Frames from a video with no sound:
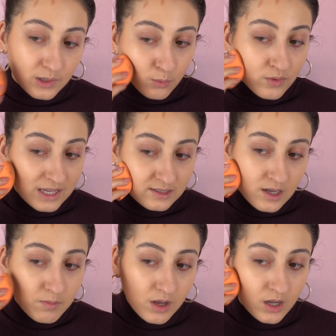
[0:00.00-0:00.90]
Well, there's
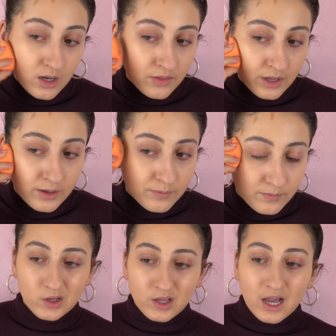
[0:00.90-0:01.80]
some color there.
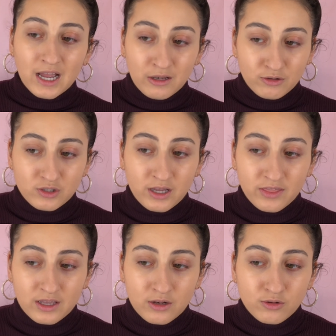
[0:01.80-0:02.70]
I
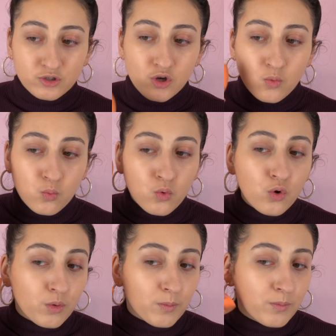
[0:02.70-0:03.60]
think it looks so
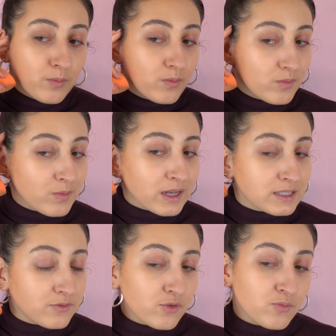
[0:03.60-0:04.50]
warm, like
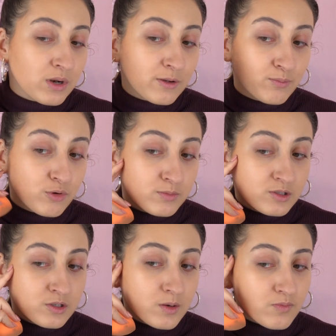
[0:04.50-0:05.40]
as if you've like
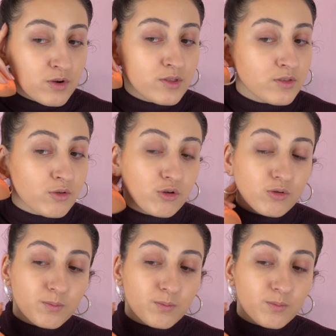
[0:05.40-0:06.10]
bronzed up rather than